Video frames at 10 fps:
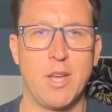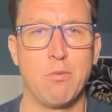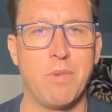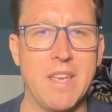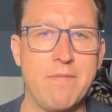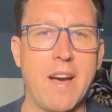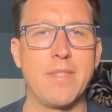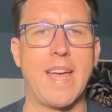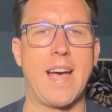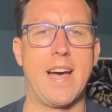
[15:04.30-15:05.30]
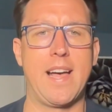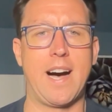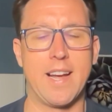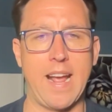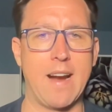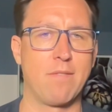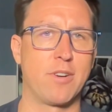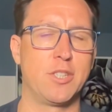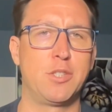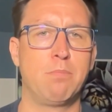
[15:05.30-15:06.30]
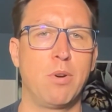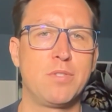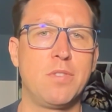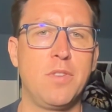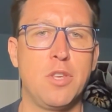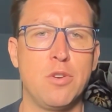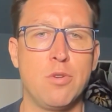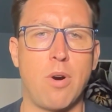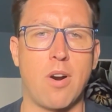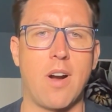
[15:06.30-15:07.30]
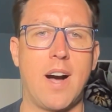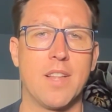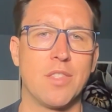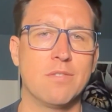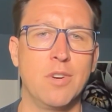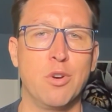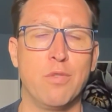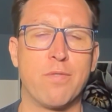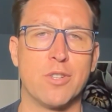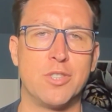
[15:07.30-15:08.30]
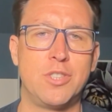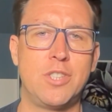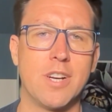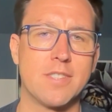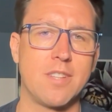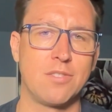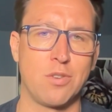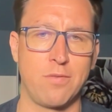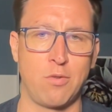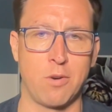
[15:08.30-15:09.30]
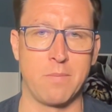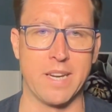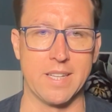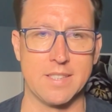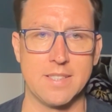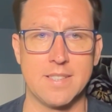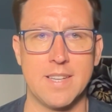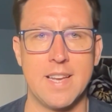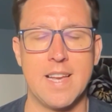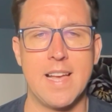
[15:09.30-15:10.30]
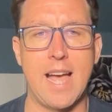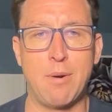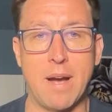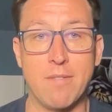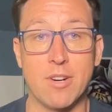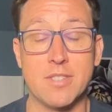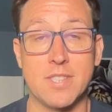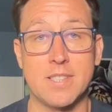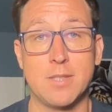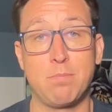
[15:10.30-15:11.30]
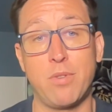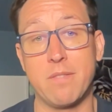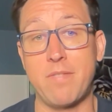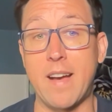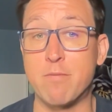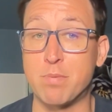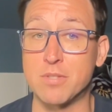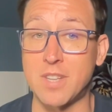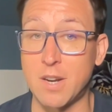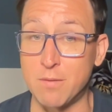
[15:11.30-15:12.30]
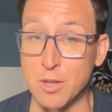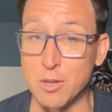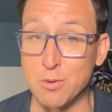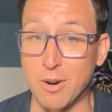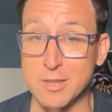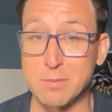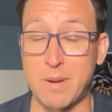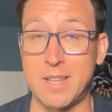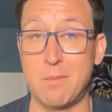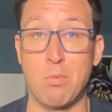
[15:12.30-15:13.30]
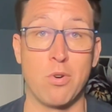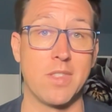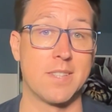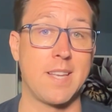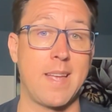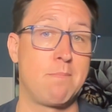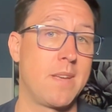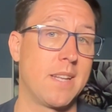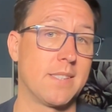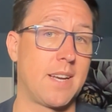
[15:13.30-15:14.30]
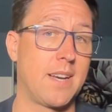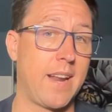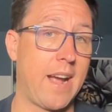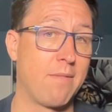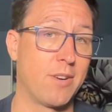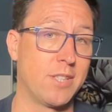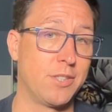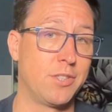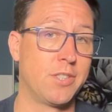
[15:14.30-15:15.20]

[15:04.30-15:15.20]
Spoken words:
we found that on average, most of you are on the loo for just under 4 minutes. However, 6.5% of you are spending more than 10 minutes on average,